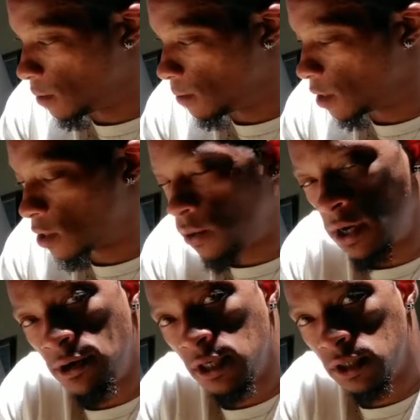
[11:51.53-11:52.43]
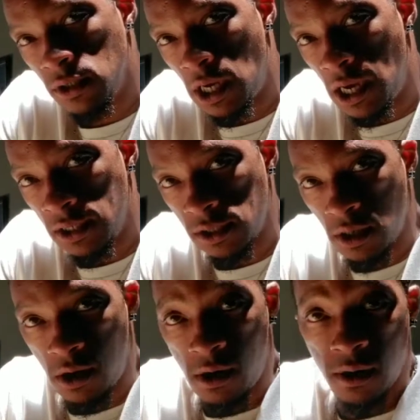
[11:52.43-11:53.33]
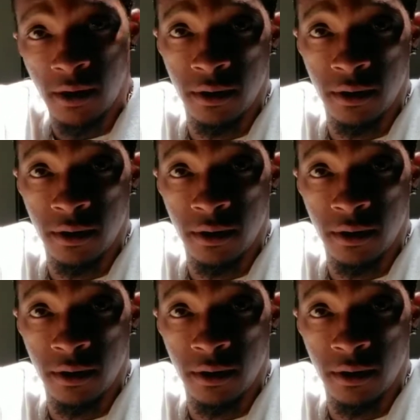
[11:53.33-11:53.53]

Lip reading: Aquarius, you guys are